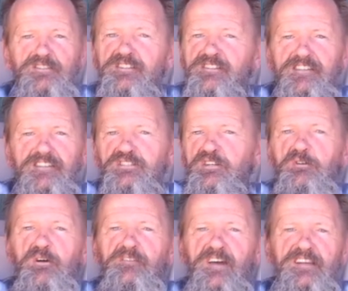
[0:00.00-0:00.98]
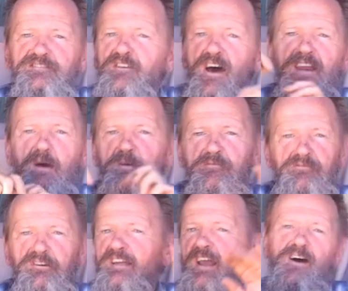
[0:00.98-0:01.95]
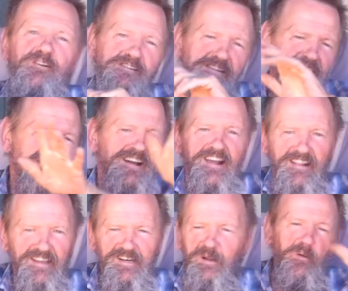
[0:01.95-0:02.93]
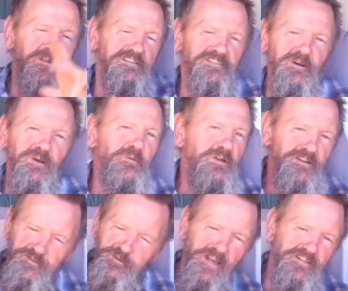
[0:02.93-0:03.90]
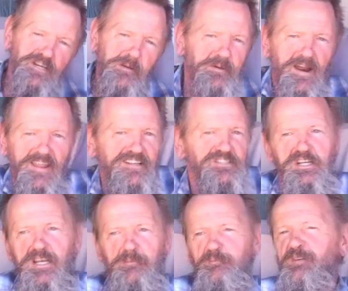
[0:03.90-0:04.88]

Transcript: She says she knew if I saw it, I would freak out, let go of the steering wheel, and try and jump out of the Jeep.